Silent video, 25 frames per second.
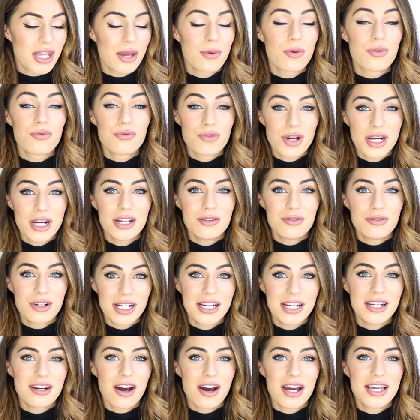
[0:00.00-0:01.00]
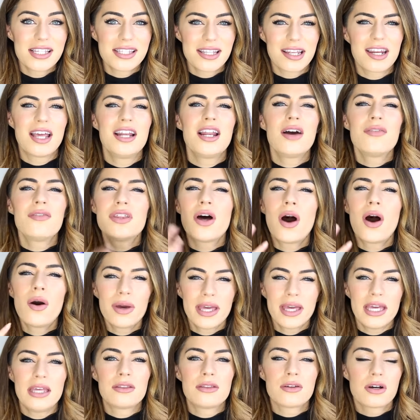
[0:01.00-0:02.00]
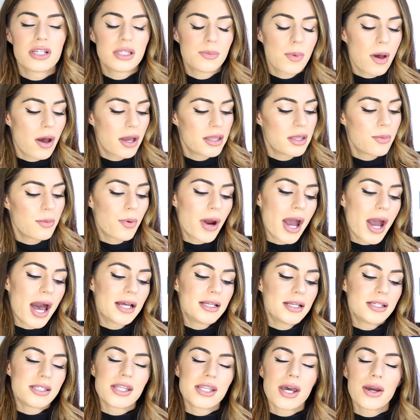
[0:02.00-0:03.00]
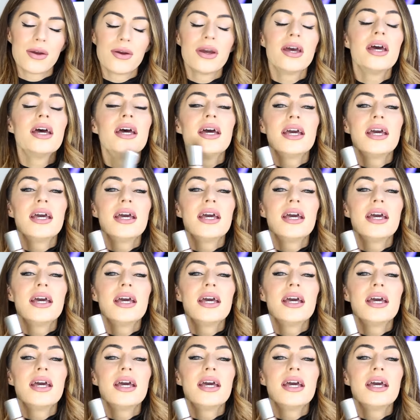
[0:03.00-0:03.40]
They were really, really nice, and I love the whole ethos behind the brand. So